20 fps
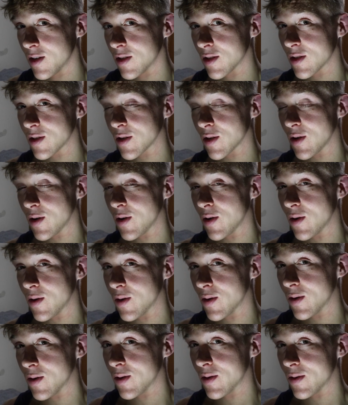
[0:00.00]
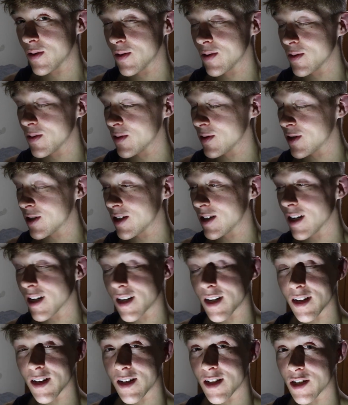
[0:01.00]
so
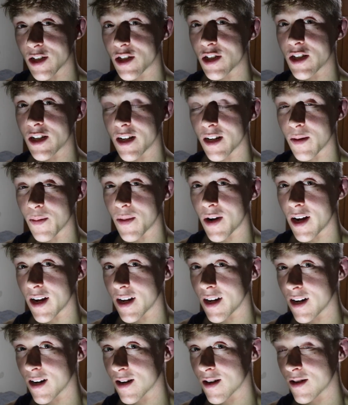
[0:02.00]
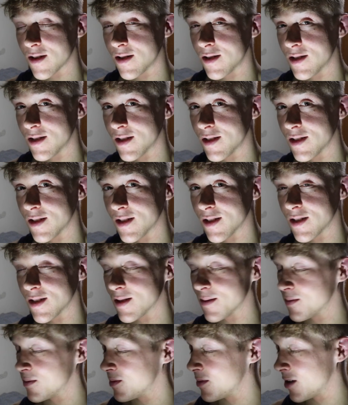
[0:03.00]
sticking this shit in my ear
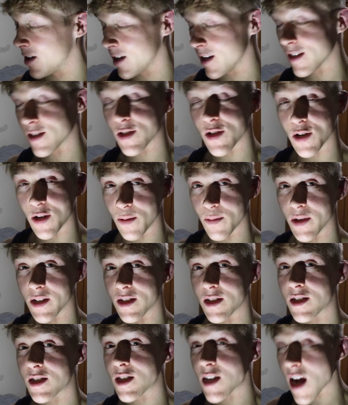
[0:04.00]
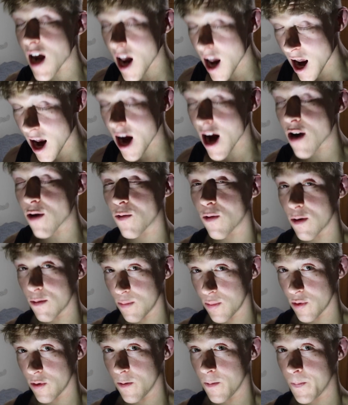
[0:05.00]
is gonna be
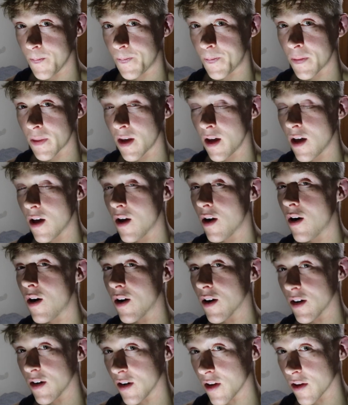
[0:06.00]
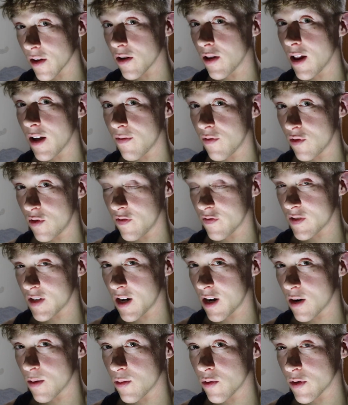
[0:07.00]
terrible, on another level of
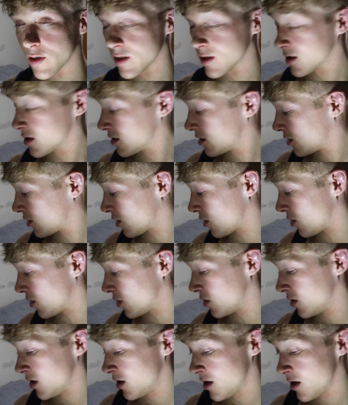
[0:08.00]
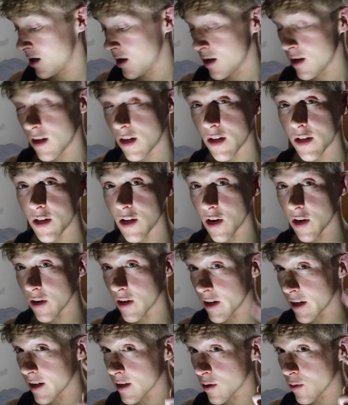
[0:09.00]
terribleness. So y'all
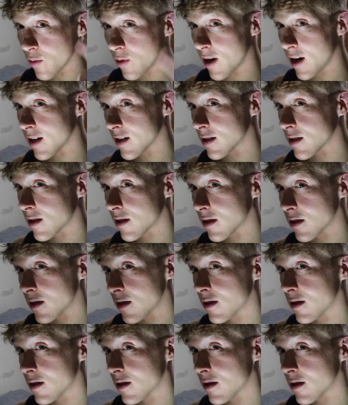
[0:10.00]
gonna get to watch